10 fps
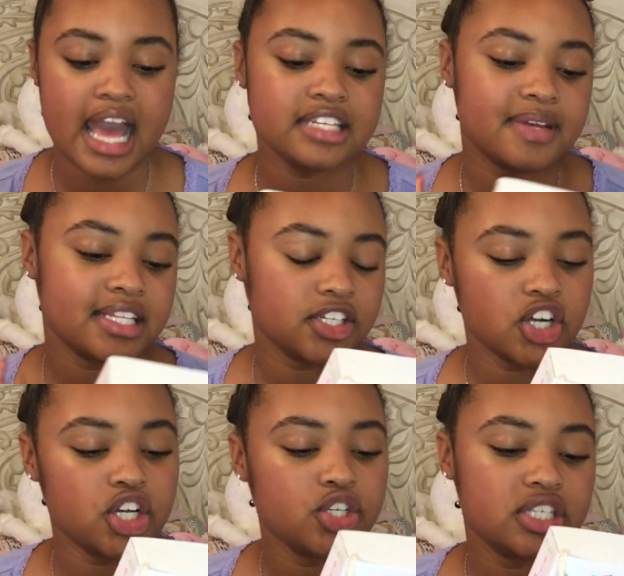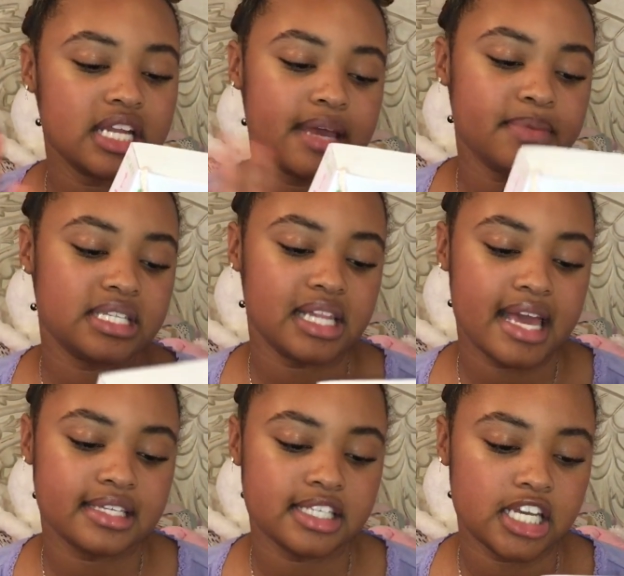It's about this girl whose name is
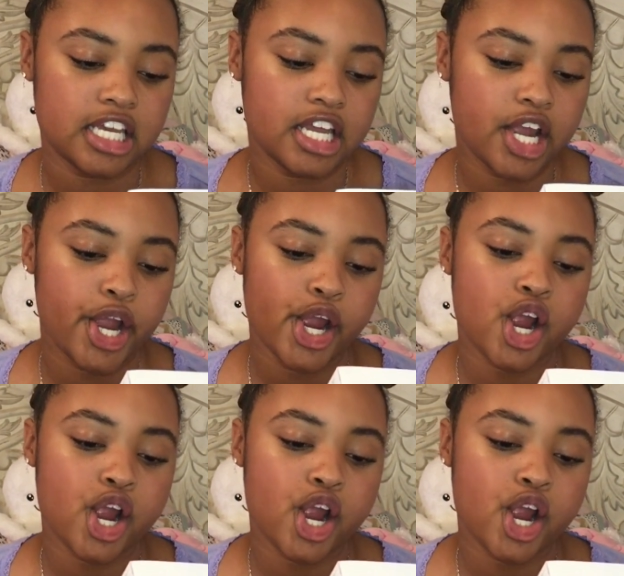Lexi.